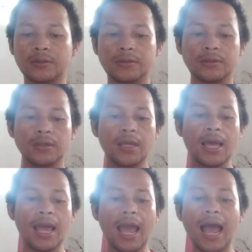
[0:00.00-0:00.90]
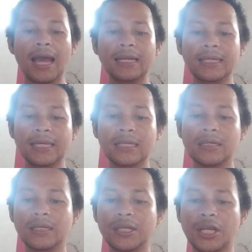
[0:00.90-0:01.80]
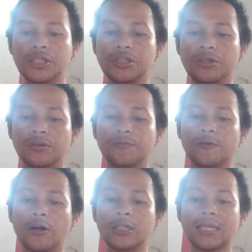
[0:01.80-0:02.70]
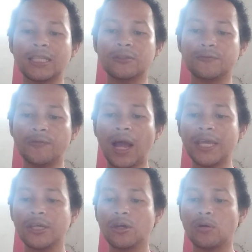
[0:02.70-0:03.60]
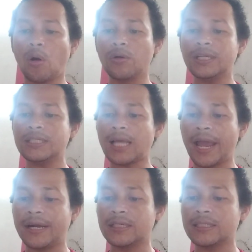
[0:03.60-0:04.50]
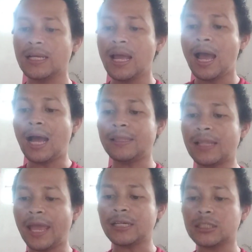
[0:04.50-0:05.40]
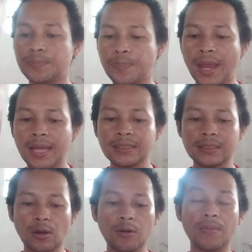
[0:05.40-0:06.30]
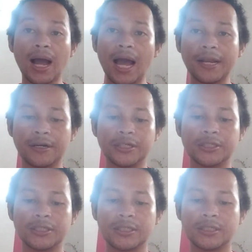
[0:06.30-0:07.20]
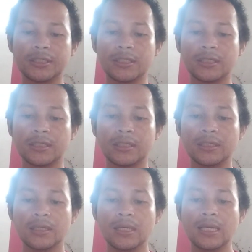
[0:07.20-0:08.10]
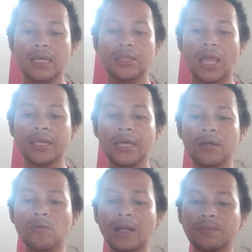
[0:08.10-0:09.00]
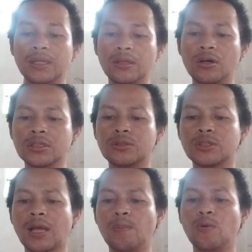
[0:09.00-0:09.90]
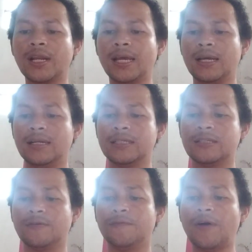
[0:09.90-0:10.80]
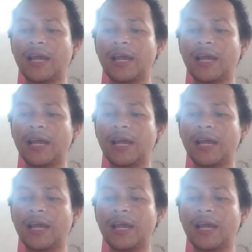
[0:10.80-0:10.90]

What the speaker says: An inclination for satisfying your own desires at the expense of others. Taking what belongs to someone else violates